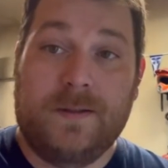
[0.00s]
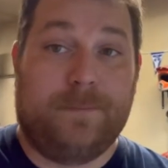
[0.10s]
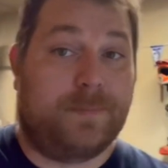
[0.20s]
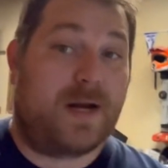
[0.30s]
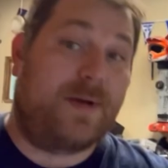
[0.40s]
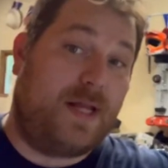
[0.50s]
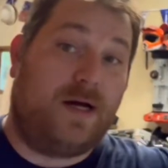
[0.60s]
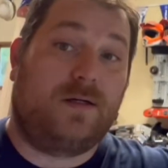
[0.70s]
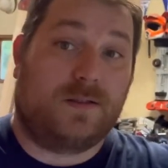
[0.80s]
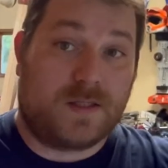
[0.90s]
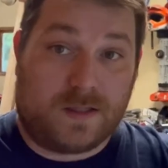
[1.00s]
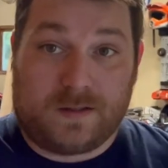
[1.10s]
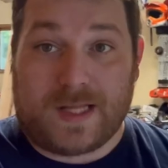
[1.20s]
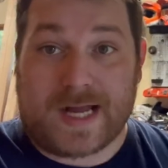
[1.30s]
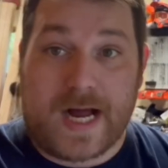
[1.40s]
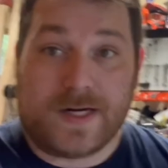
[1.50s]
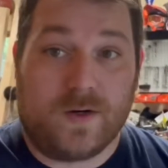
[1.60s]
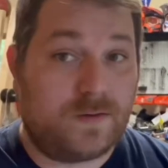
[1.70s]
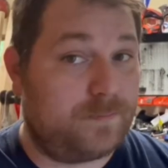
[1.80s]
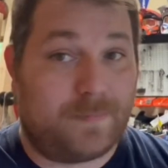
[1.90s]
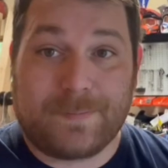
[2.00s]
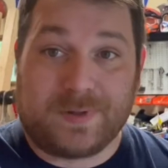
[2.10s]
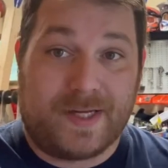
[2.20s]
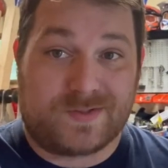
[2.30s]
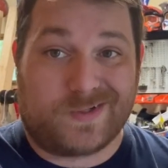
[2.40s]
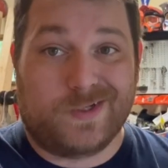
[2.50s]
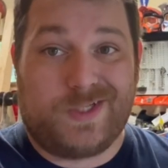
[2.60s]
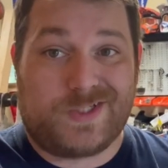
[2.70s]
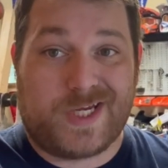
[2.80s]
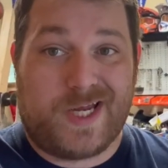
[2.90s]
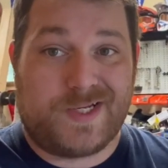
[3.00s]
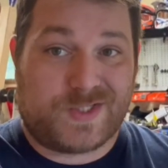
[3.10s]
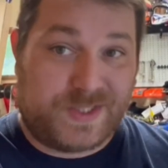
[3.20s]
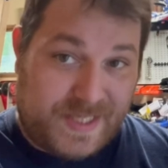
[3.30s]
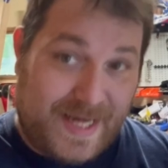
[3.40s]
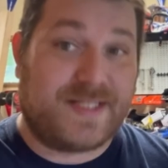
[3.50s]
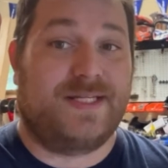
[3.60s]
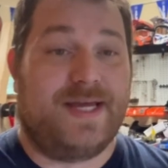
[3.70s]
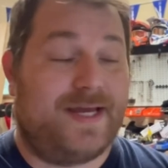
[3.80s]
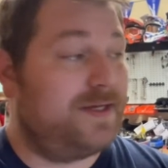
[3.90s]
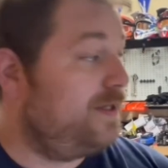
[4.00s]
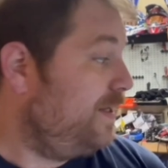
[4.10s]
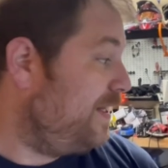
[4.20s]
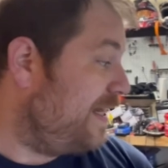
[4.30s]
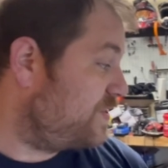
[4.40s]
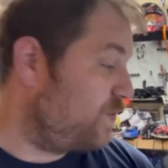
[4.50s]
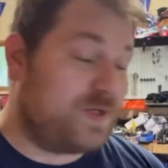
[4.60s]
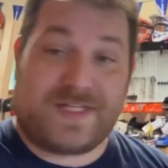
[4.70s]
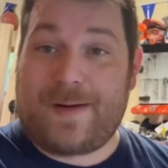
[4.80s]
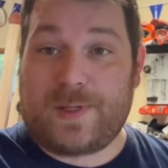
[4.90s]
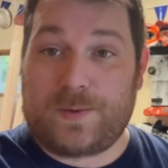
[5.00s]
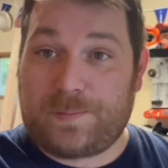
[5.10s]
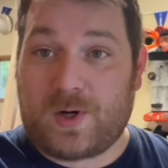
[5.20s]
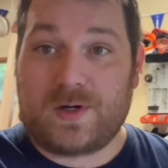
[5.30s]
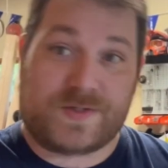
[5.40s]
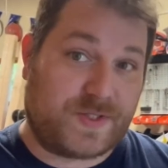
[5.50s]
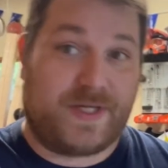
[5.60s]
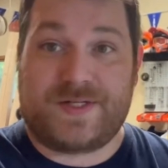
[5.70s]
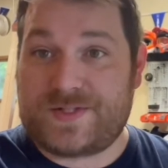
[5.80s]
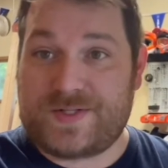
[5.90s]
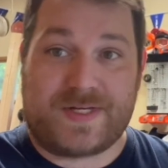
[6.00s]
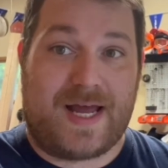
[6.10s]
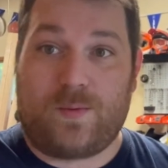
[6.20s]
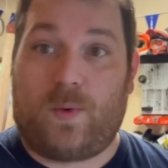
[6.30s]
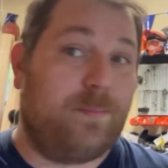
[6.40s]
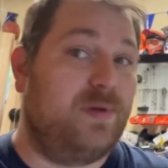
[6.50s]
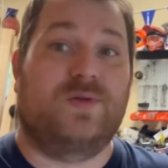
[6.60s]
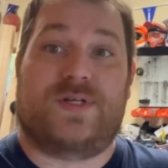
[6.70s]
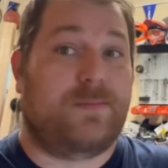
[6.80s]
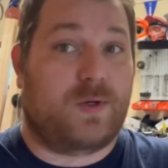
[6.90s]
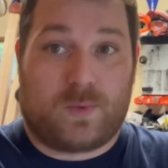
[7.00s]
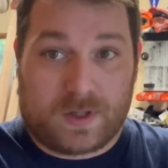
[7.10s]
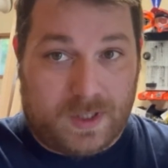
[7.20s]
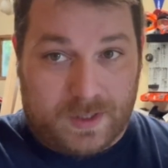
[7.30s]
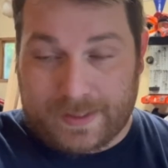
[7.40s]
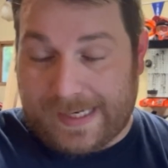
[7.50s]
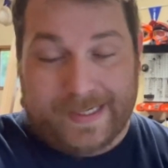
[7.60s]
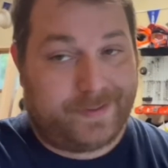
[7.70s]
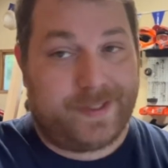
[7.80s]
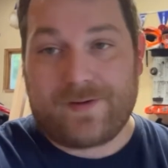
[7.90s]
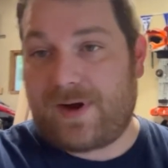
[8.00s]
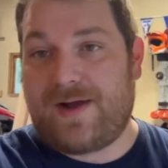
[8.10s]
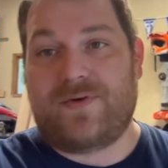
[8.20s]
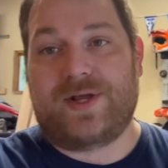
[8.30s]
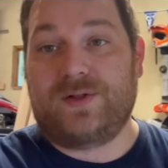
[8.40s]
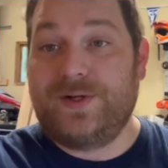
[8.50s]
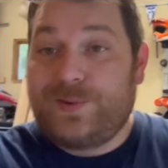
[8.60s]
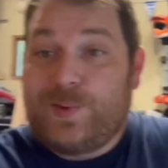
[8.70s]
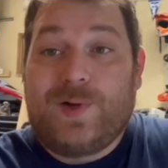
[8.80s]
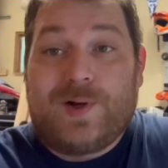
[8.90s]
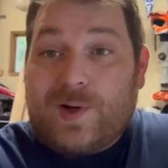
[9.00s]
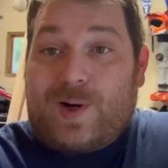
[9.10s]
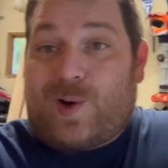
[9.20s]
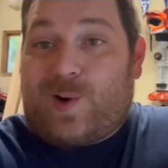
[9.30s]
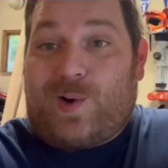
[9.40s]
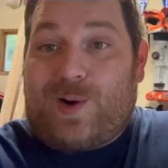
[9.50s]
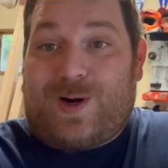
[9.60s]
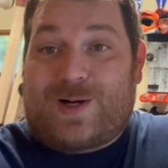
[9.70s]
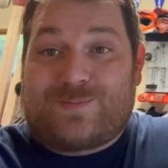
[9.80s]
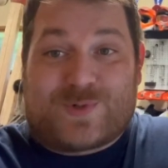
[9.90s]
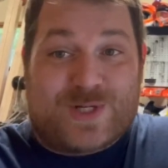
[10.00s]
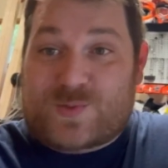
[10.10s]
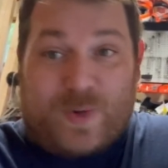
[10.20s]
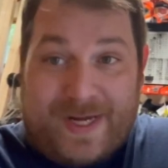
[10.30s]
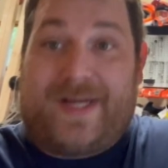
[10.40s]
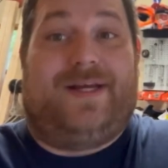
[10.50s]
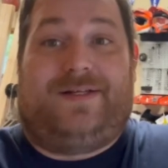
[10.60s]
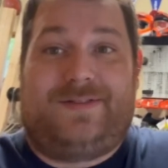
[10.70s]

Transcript: But I mean, hell, like I know, my plans literally change day to day. That's what's happening with parts, sleds, uh, is that, what builds I'm gonna work on. I never have any clue. I'm just winging it.